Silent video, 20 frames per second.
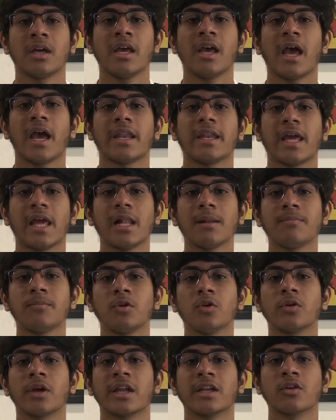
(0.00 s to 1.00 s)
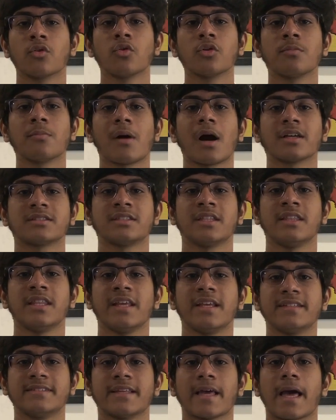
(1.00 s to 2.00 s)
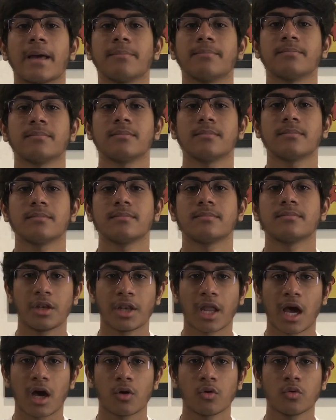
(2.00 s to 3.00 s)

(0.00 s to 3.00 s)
and help you get good marks in the exam. Now,